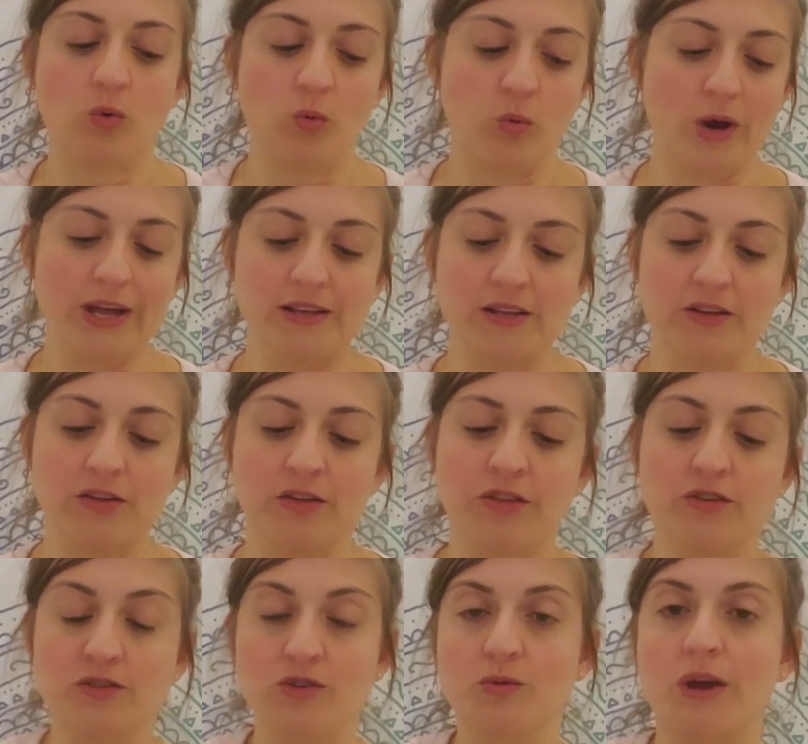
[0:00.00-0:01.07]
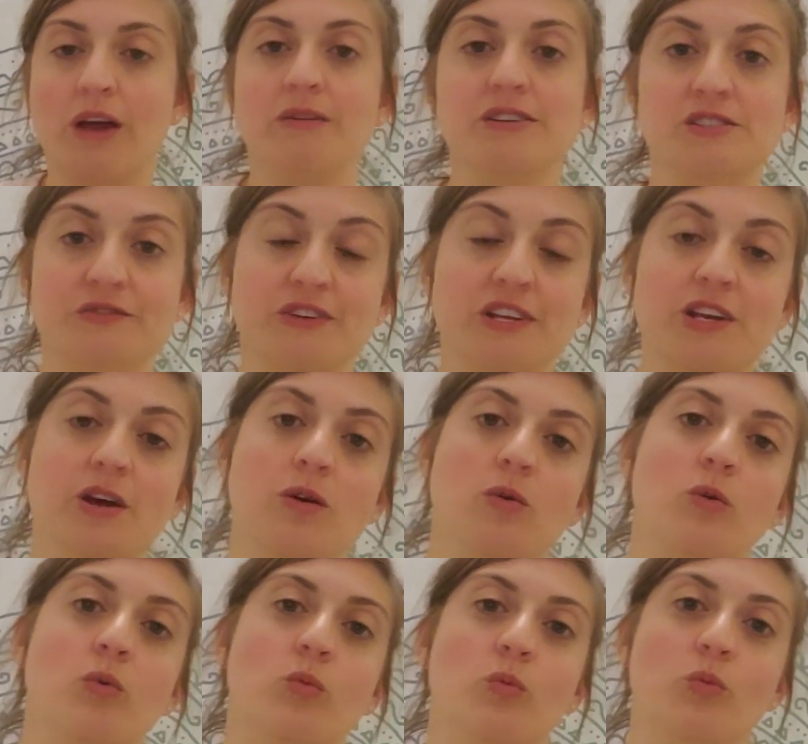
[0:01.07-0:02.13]
when the new Aries
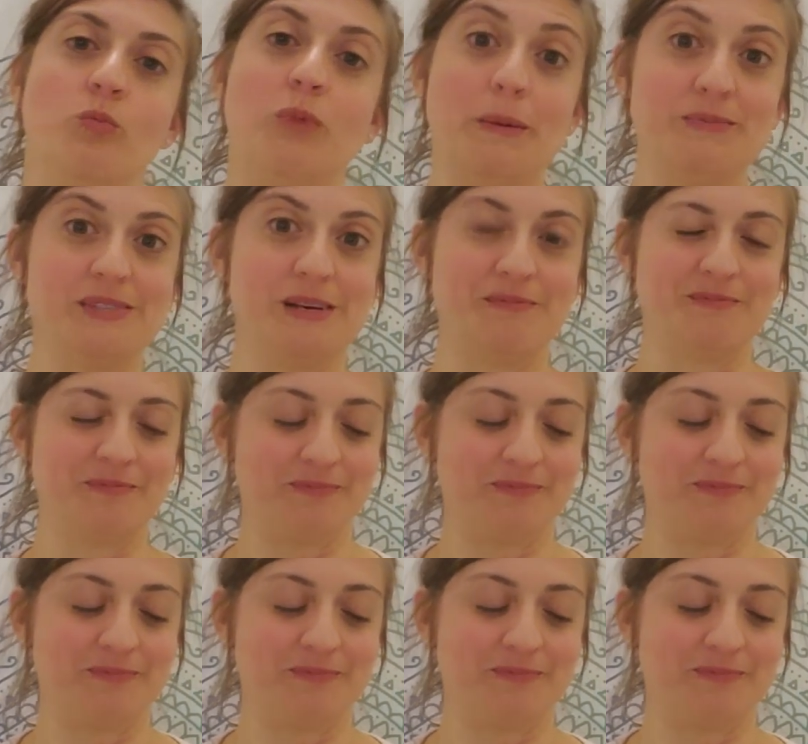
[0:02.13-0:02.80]
video pops up.